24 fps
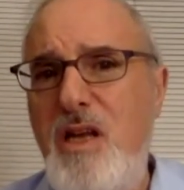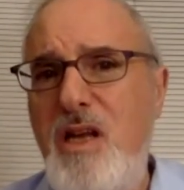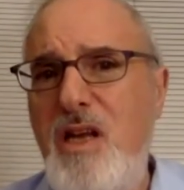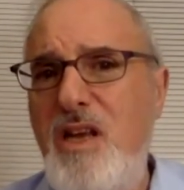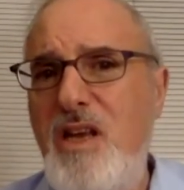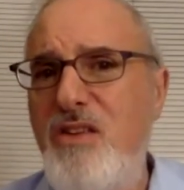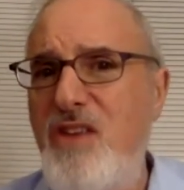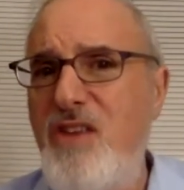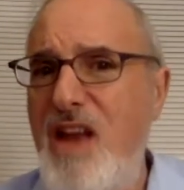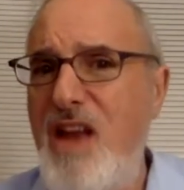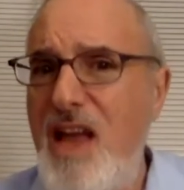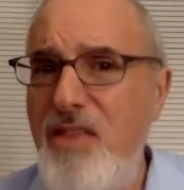
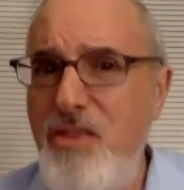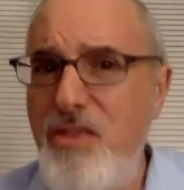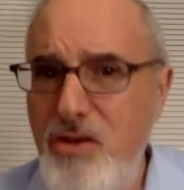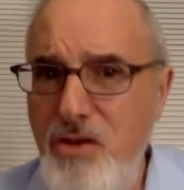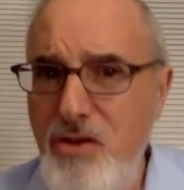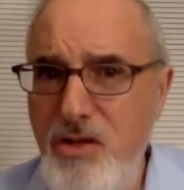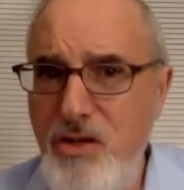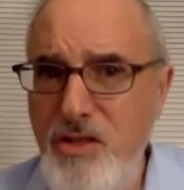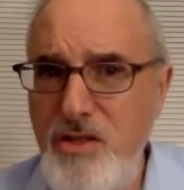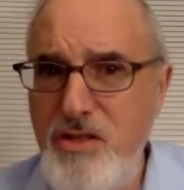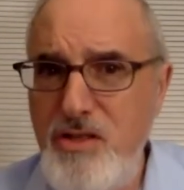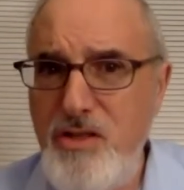Is it
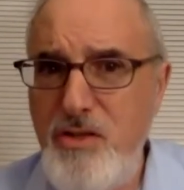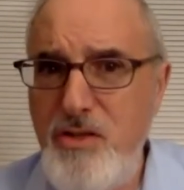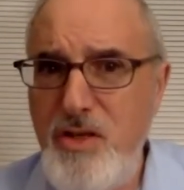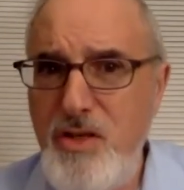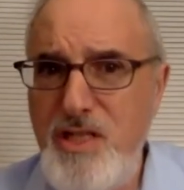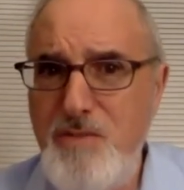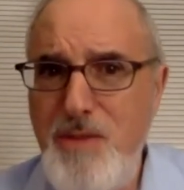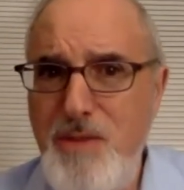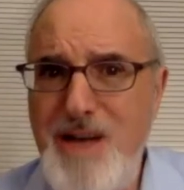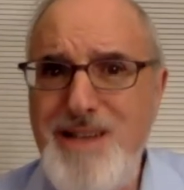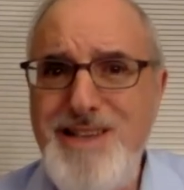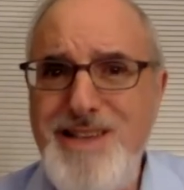ethical to
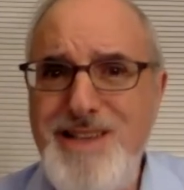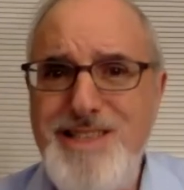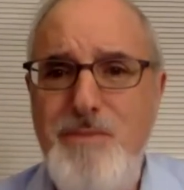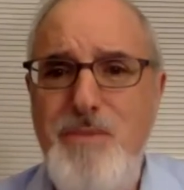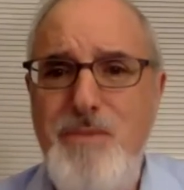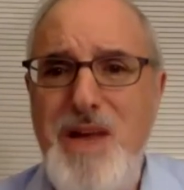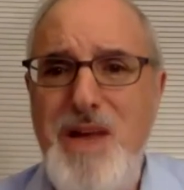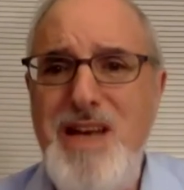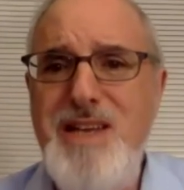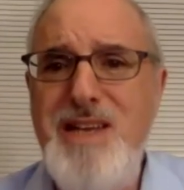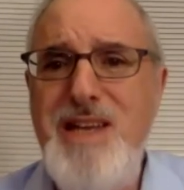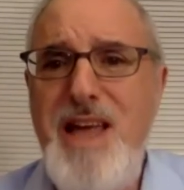expect us to
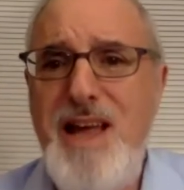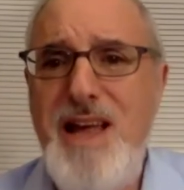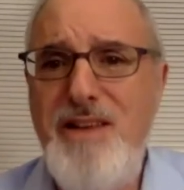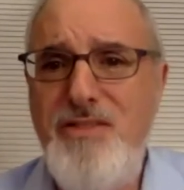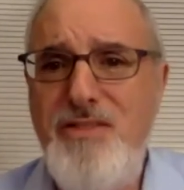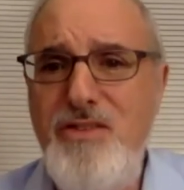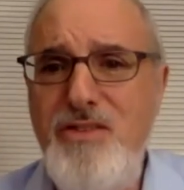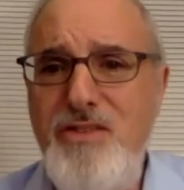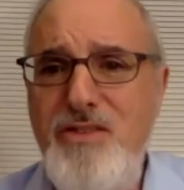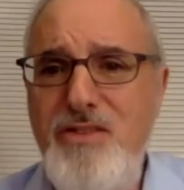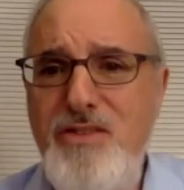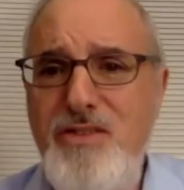pay
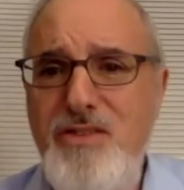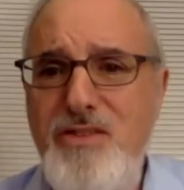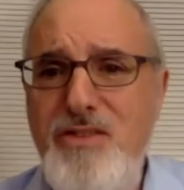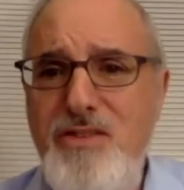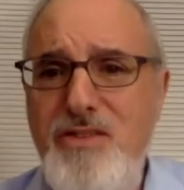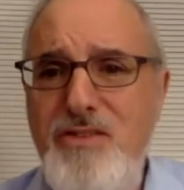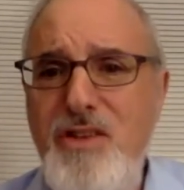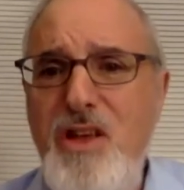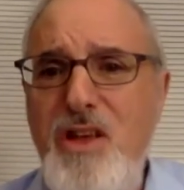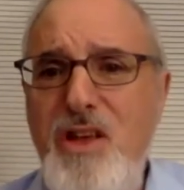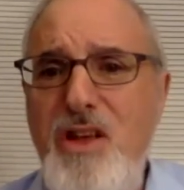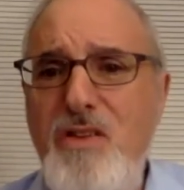taxes,
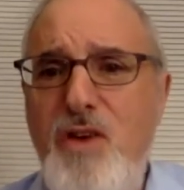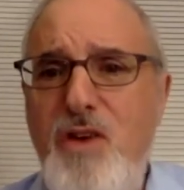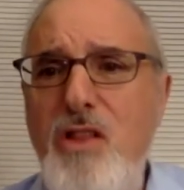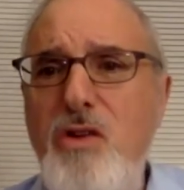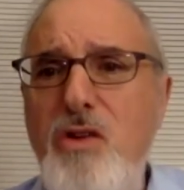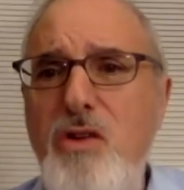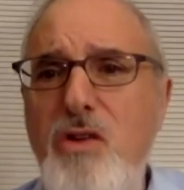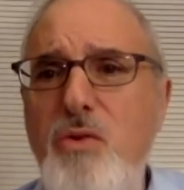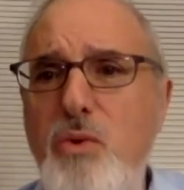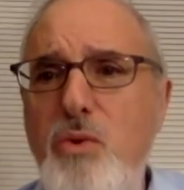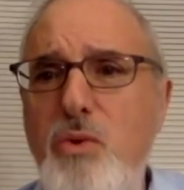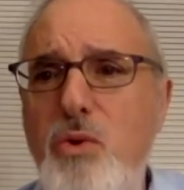
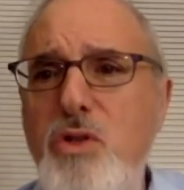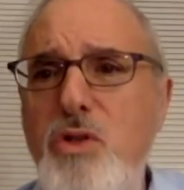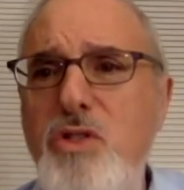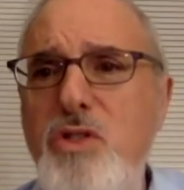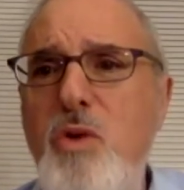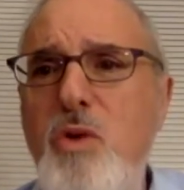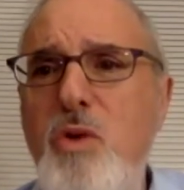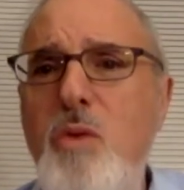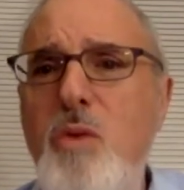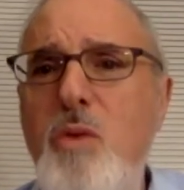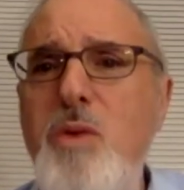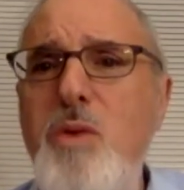follow
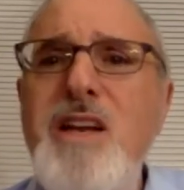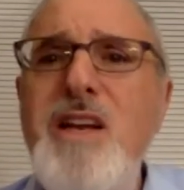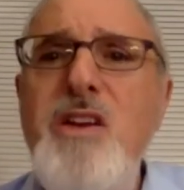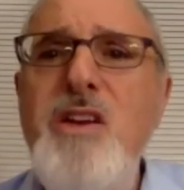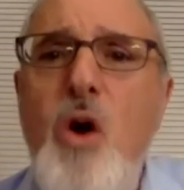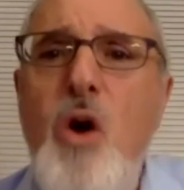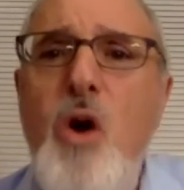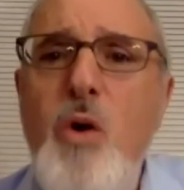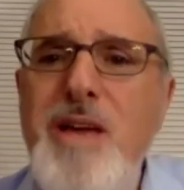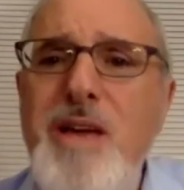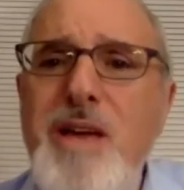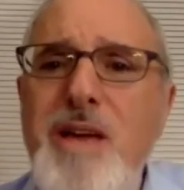rules when we
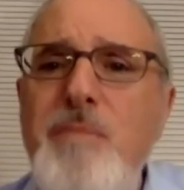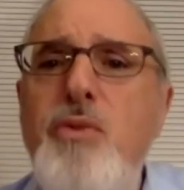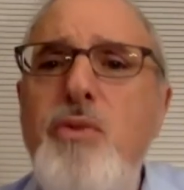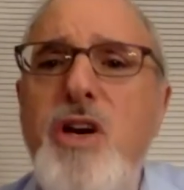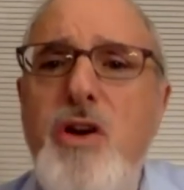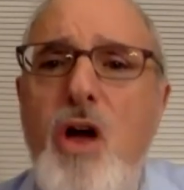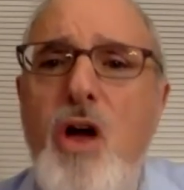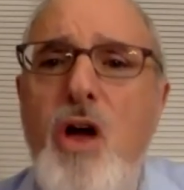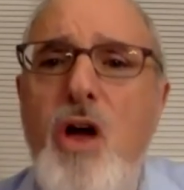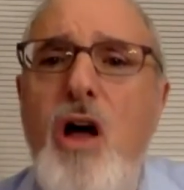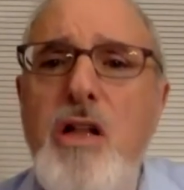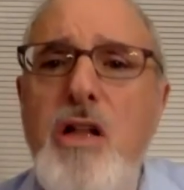had no
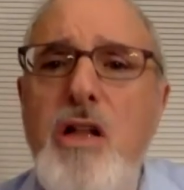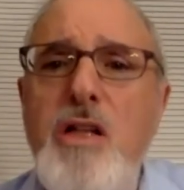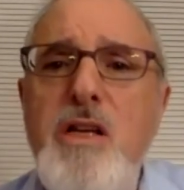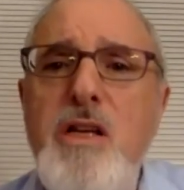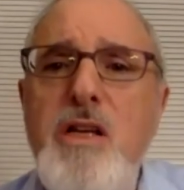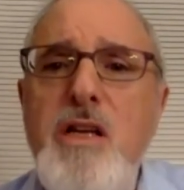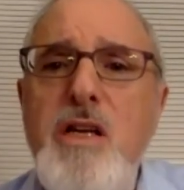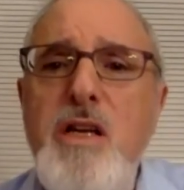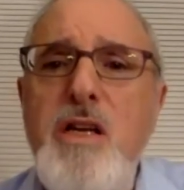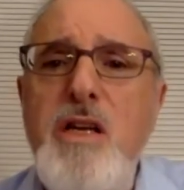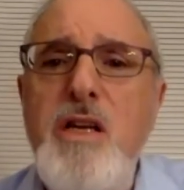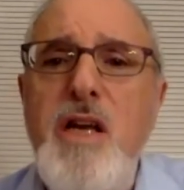input at all,
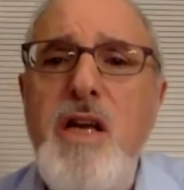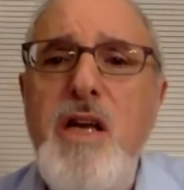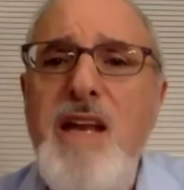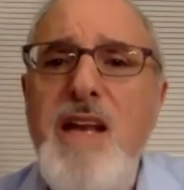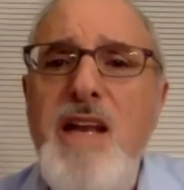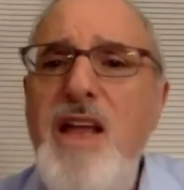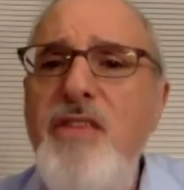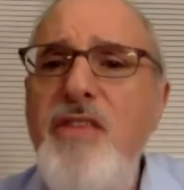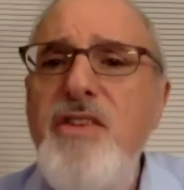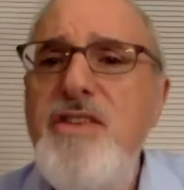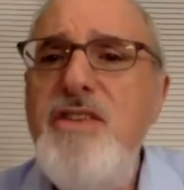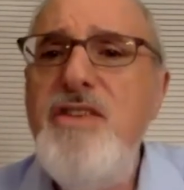
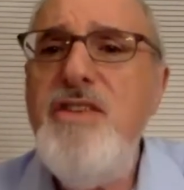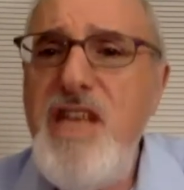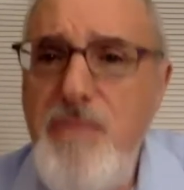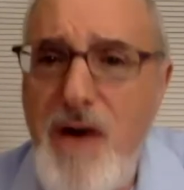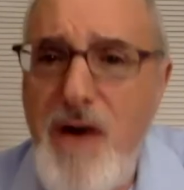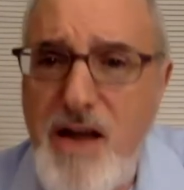nothing to say